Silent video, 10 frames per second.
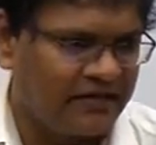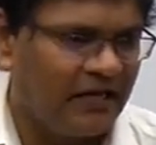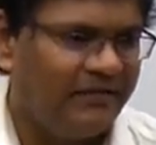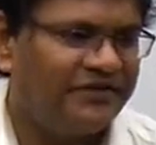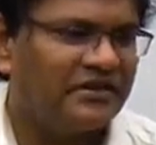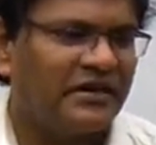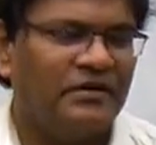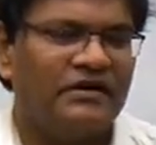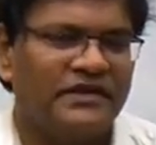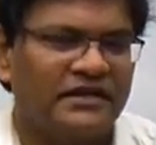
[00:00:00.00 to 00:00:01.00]
Government
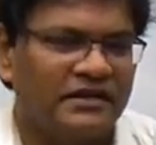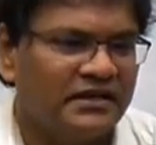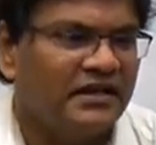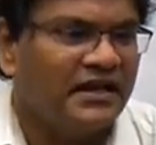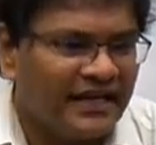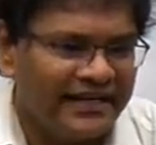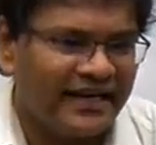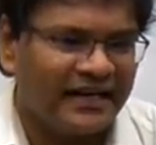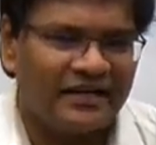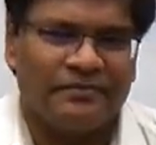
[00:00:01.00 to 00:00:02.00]
should come out with a
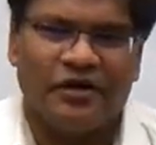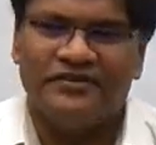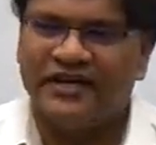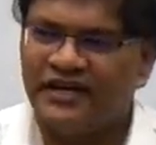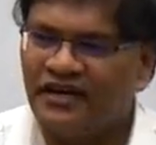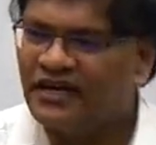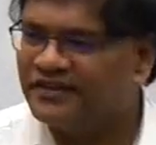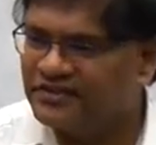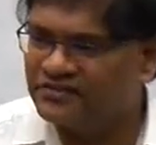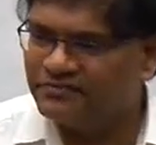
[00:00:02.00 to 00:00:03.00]
clear-cut policy
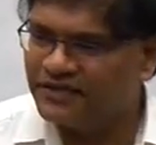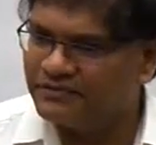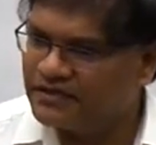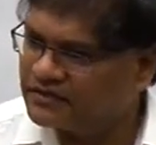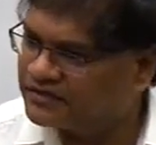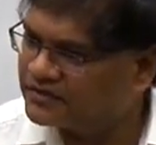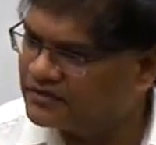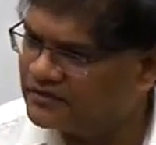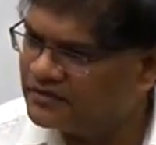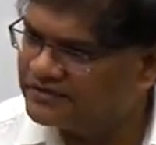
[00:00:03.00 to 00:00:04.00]
regarding disinvestment.
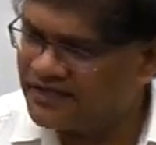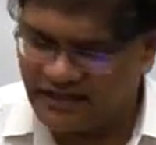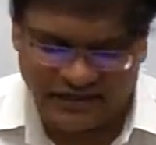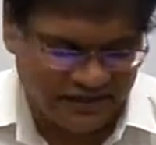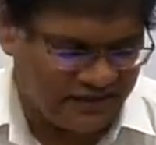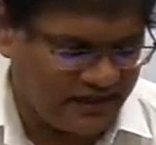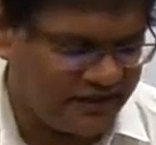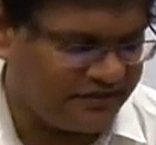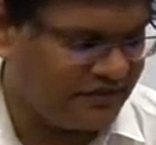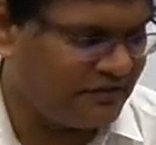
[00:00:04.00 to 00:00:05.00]
Second thing
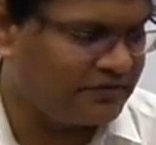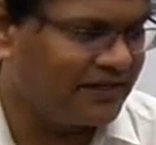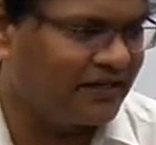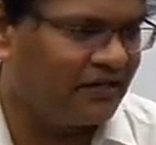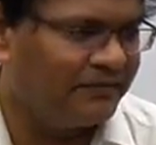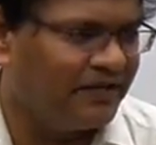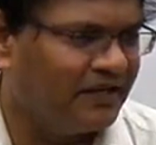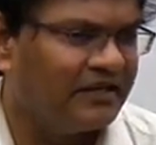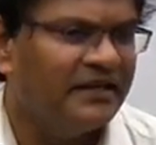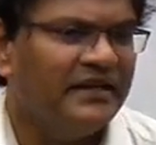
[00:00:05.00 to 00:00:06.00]
is that disinvestment
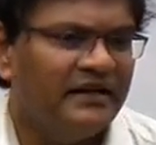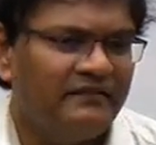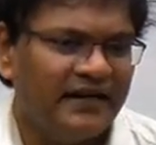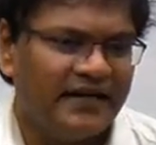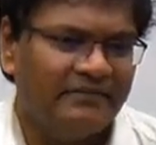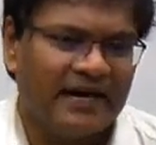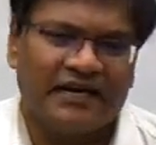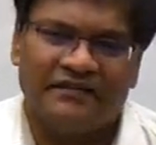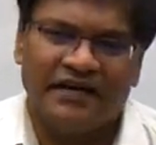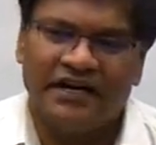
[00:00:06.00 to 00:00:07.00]
cannot be a
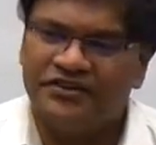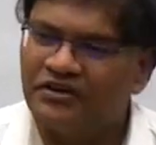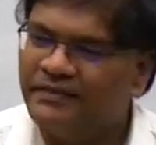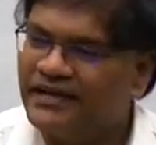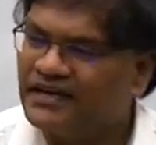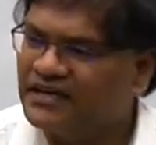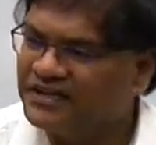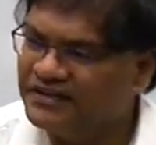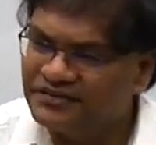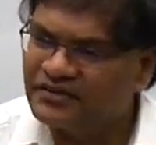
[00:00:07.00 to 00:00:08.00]
one-time activity, it should be a
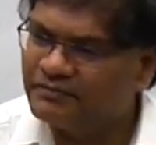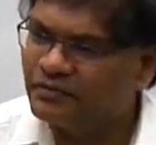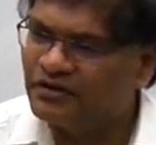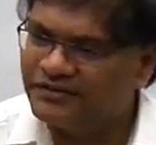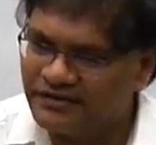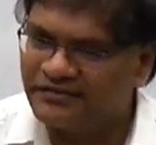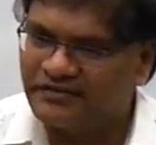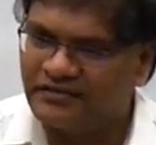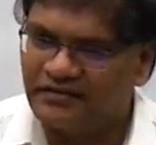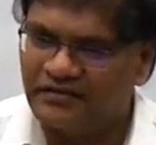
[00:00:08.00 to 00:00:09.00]
continuous
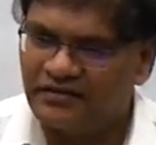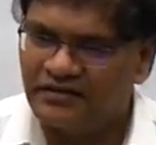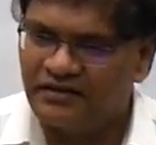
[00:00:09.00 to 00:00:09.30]
process.